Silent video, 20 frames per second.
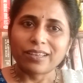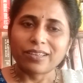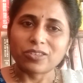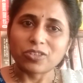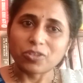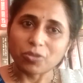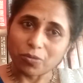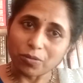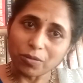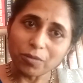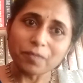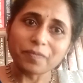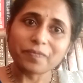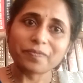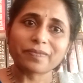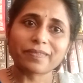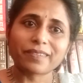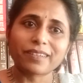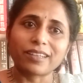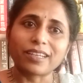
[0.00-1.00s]
So
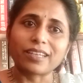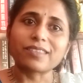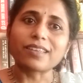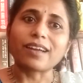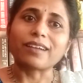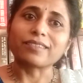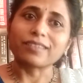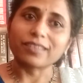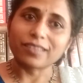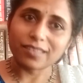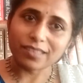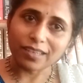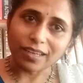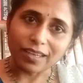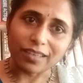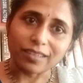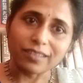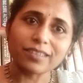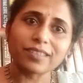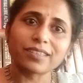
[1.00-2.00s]
let's
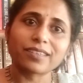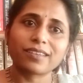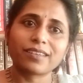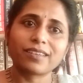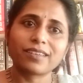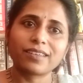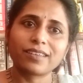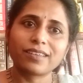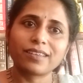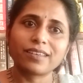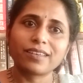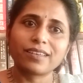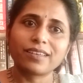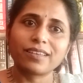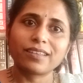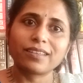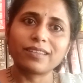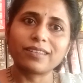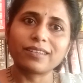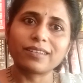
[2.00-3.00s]
understand
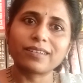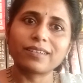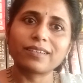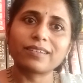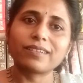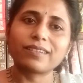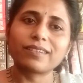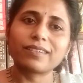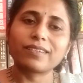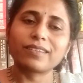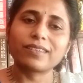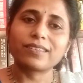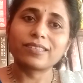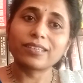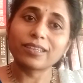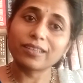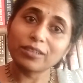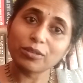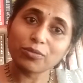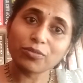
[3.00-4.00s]
the
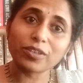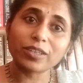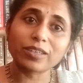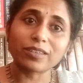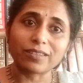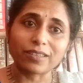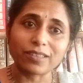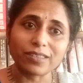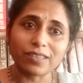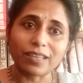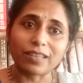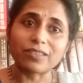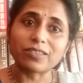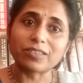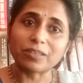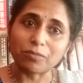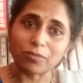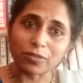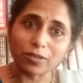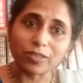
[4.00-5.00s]
significance and
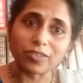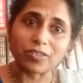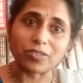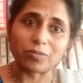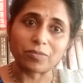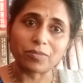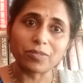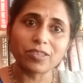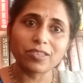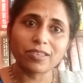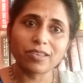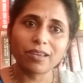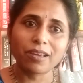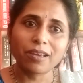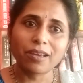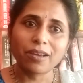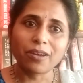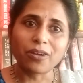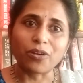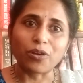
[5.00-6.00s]
symbolisms
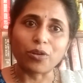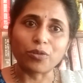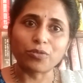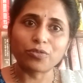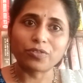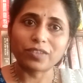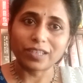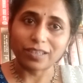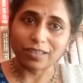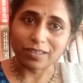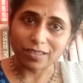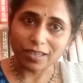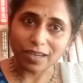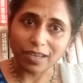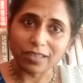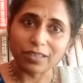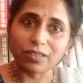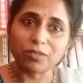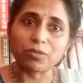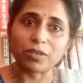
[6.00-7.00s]
of the
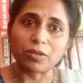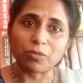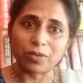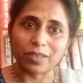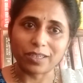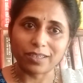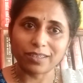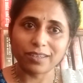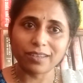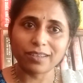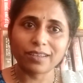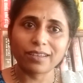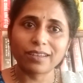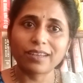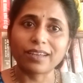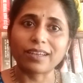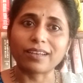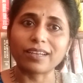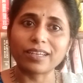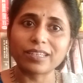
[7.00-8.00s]
attire we wear,
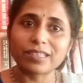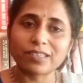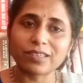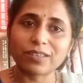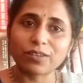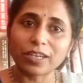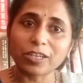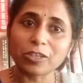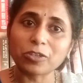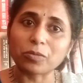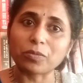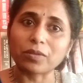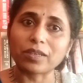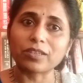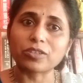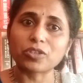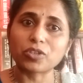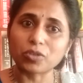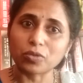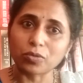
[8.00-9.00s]
and let's try to
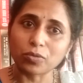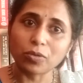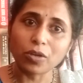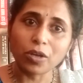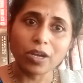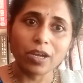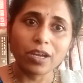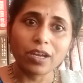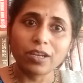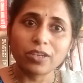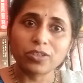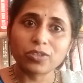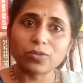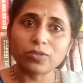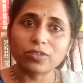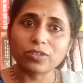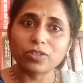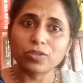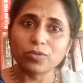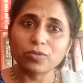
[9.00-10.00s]
be true
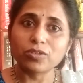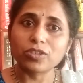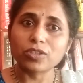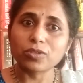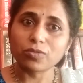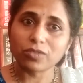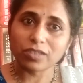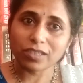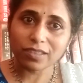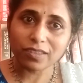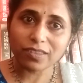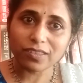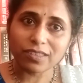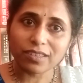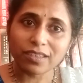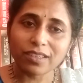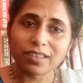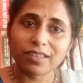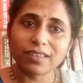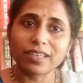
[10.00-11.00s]
to the two
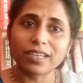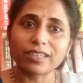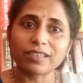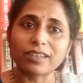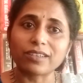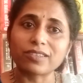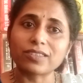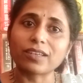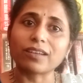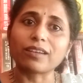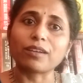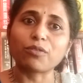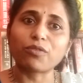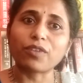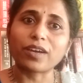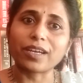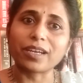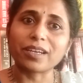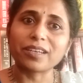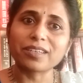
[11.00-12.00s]
duties that are
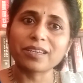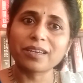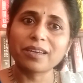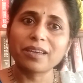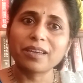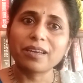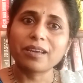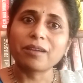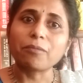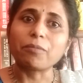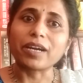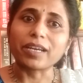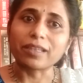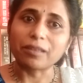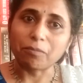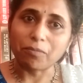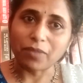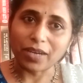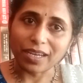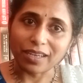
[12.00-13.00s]
signified by
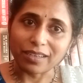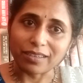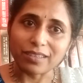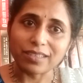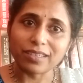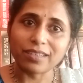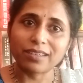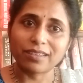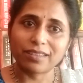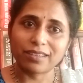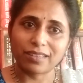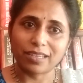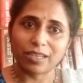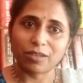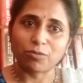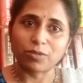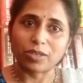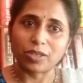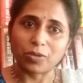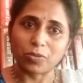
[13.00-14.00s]
the band
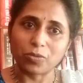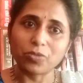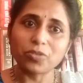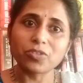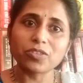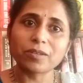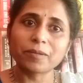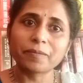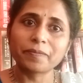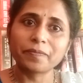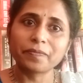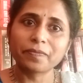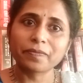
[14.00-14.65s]
that we use.